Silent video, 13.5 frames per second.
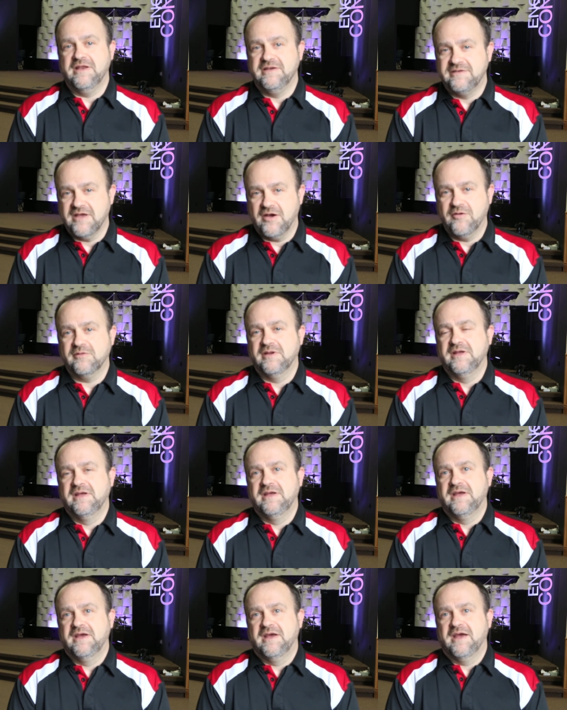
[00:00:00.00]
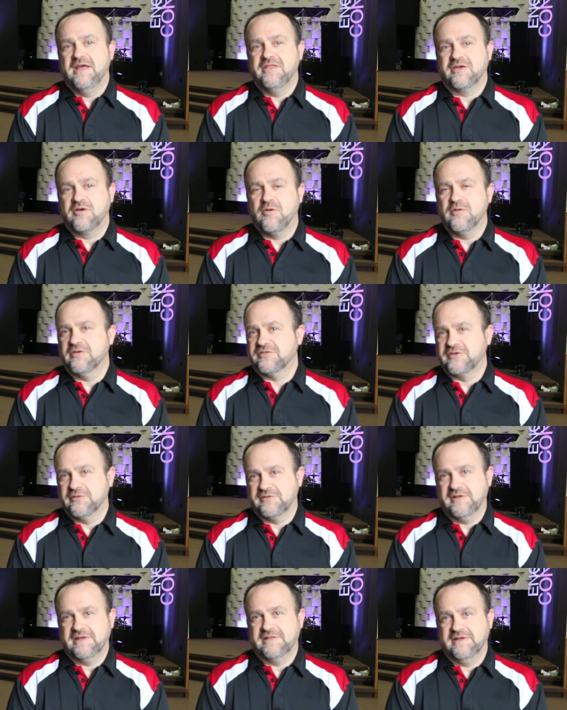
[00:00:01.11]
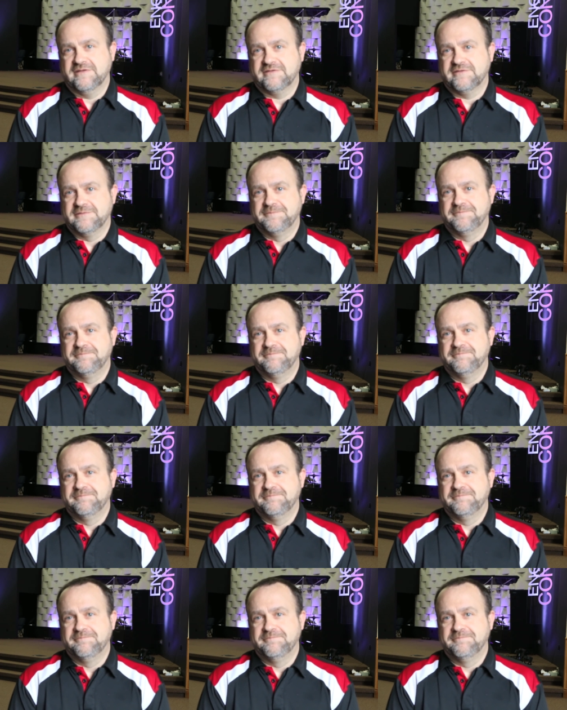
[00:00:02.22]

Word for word: and doubt and the chorus goes like this